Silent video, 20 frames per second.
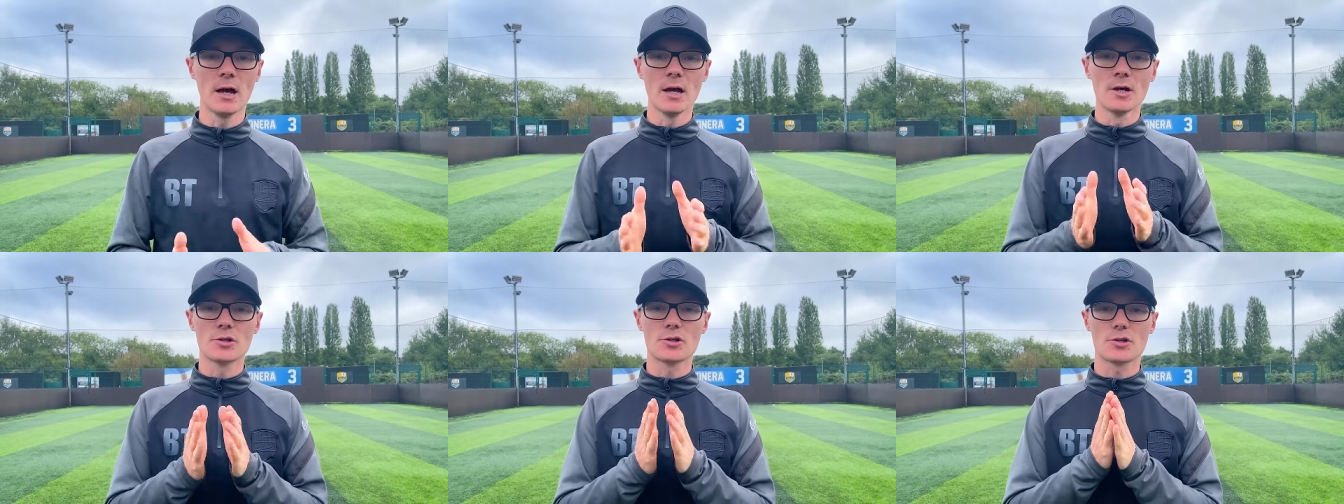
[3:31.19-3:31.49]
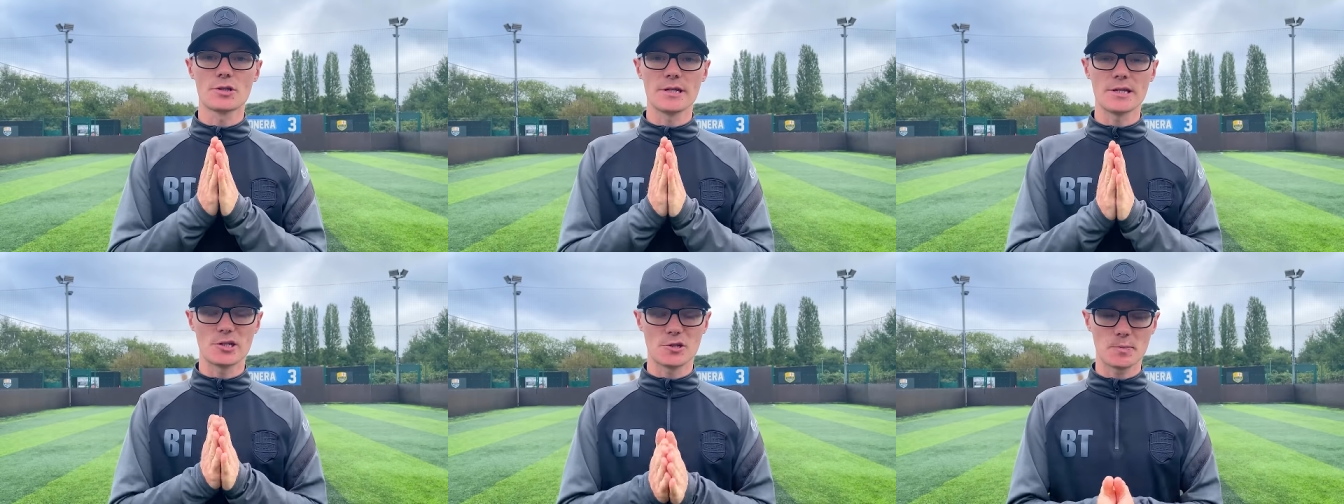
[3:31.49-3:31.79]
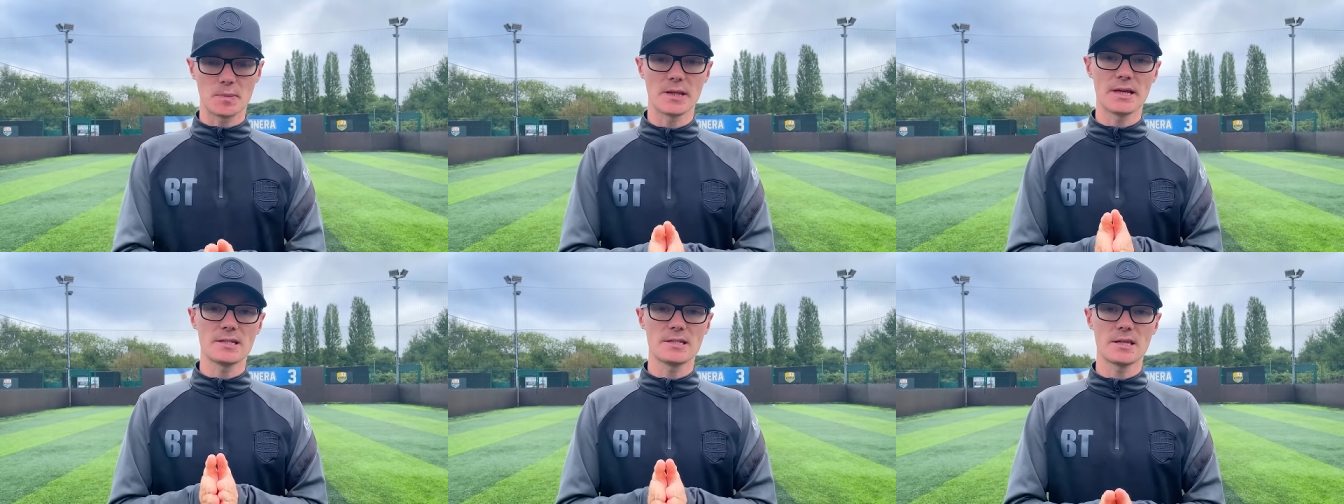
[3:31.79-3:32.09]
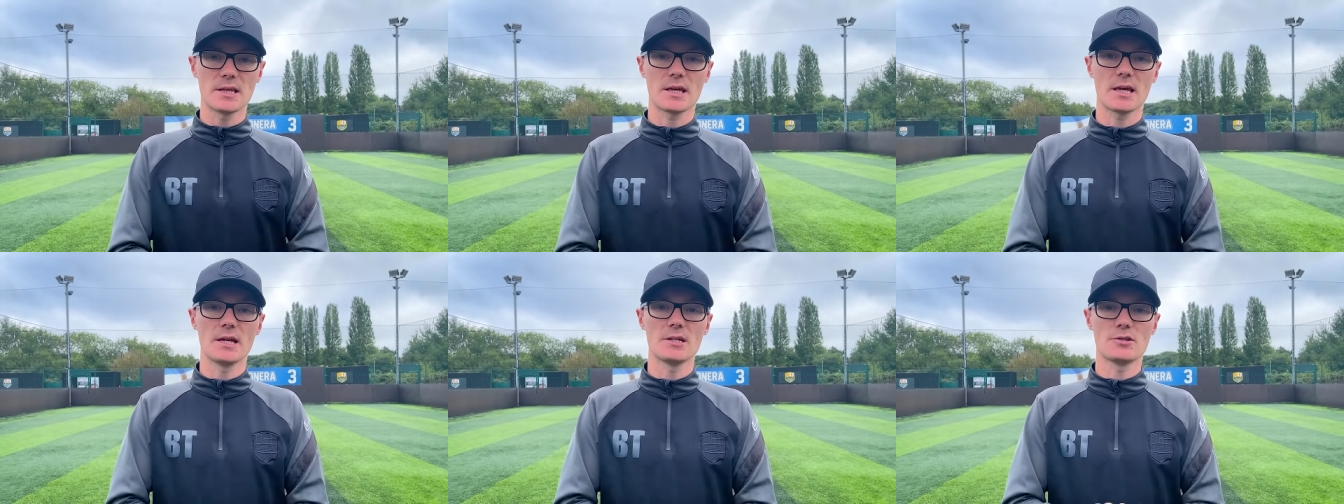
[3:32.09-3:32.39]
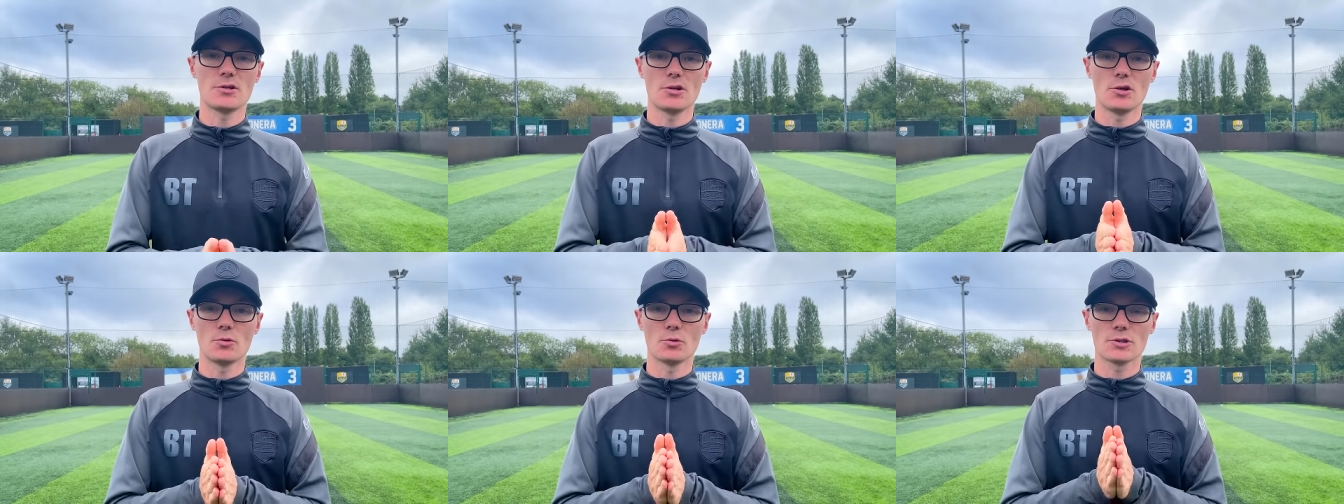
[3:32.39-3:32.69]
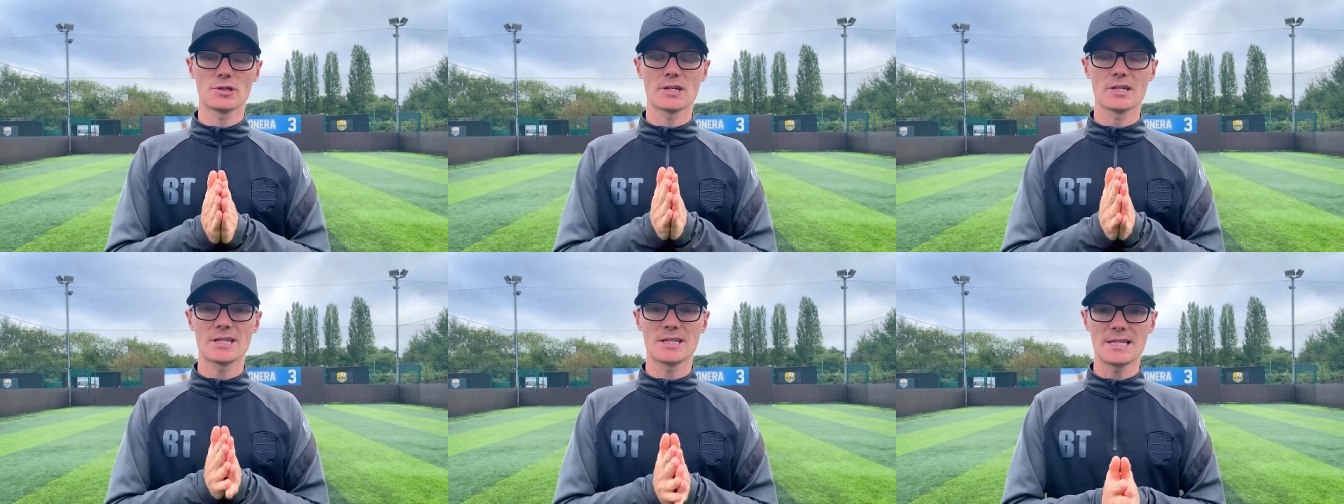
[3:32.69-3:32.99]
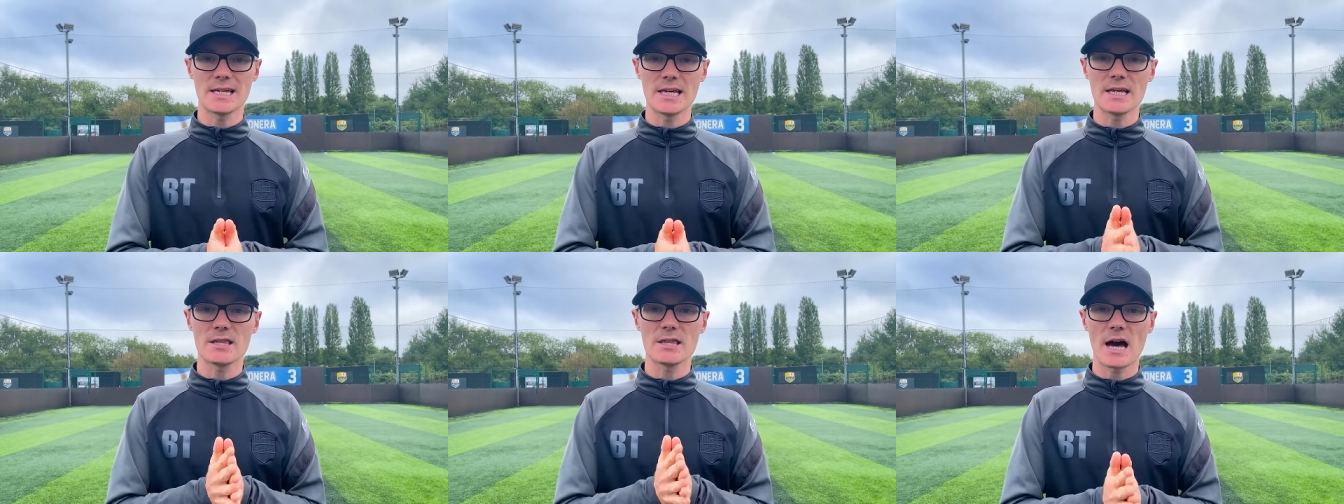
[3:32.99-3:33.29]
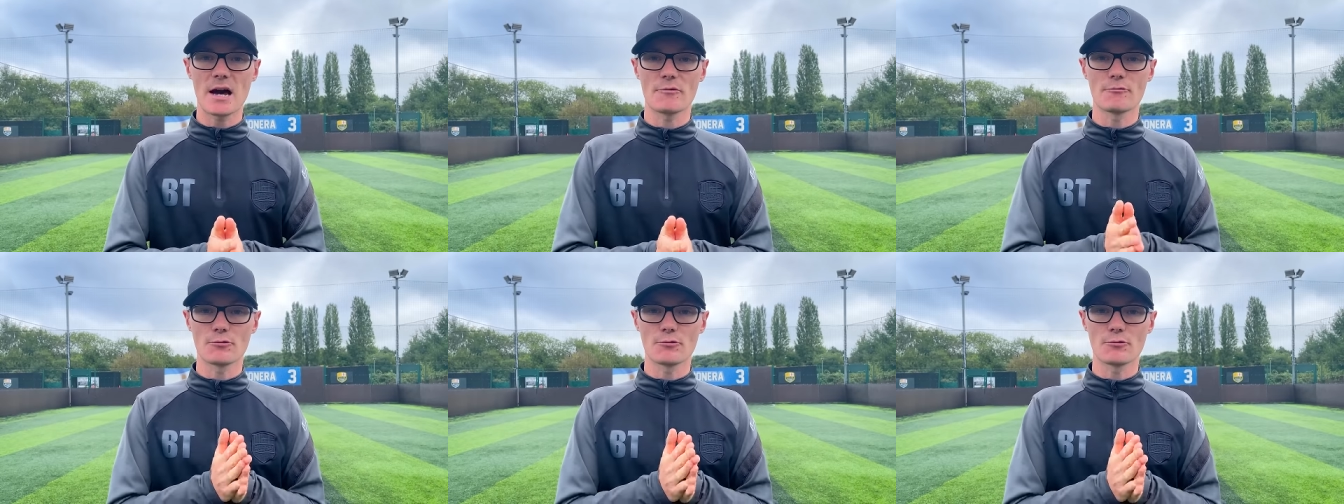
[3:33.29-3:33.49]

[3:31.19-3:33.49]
just explain to the kids that you want to see that